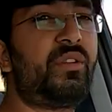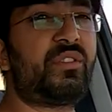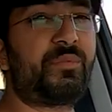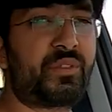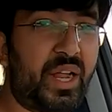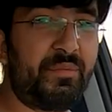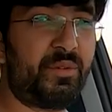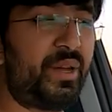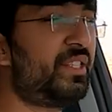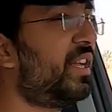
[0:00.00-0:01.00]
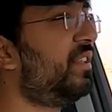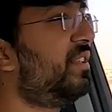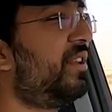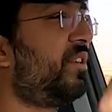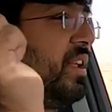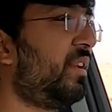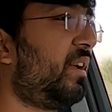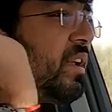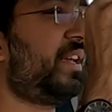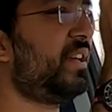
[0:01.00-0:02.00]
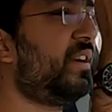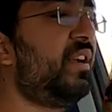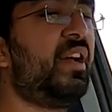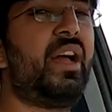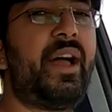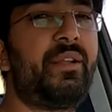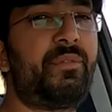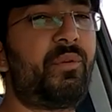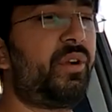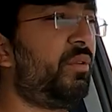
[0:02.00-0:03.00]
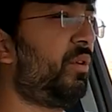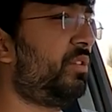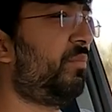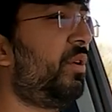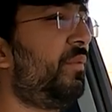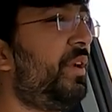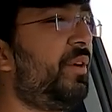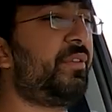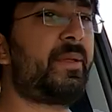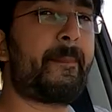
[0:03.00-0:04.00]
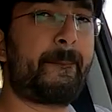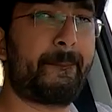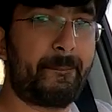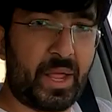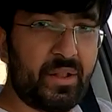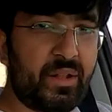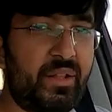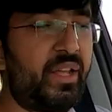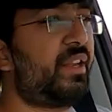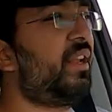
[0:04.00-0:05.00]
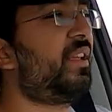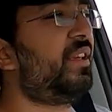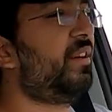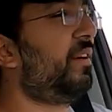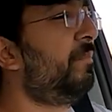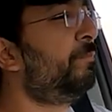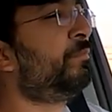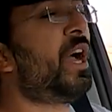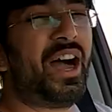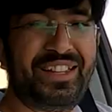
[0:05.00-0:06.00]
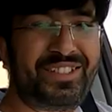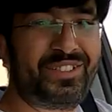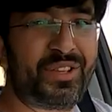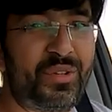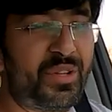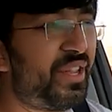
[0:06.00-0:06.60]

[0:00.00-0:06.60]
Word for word: to subscribe to my channel then you can click here and if you want to watch more videos then click here i shall see you in the